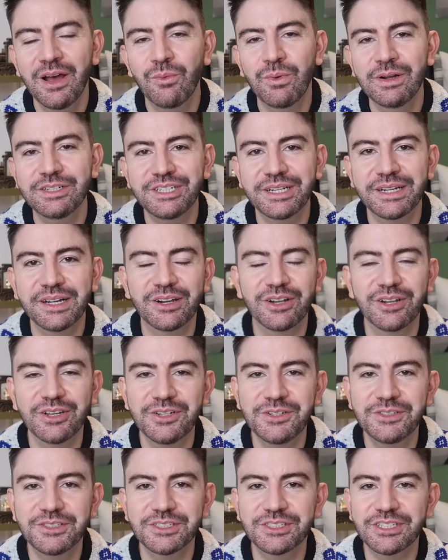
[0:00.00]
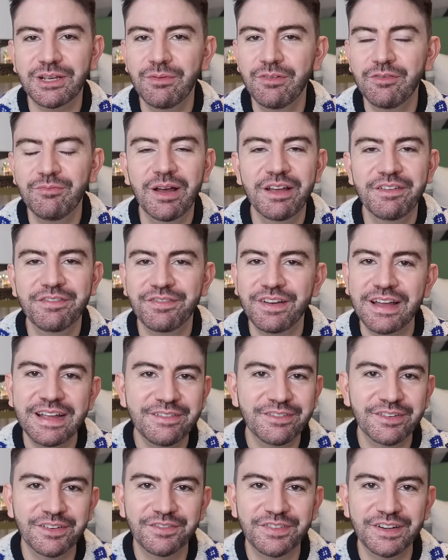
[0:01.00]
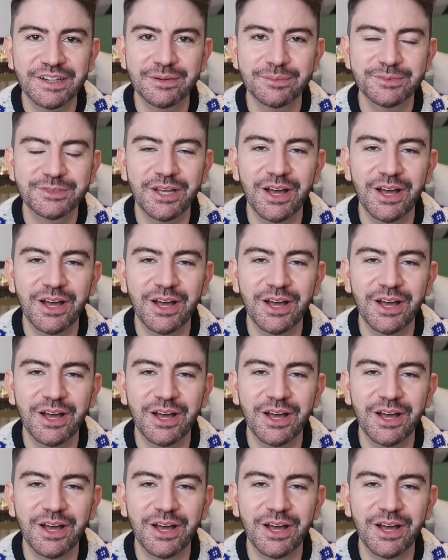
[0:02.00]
which includes some of my favourite films